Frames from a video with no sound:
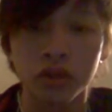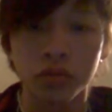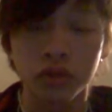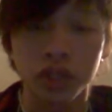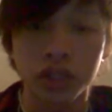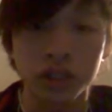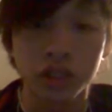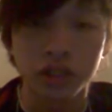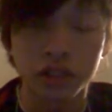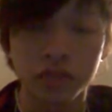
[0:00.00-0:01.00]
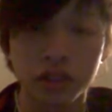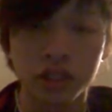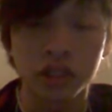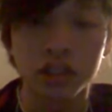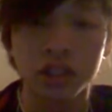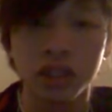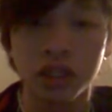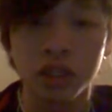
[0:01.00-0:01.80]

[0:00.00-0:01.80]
your rotation is, because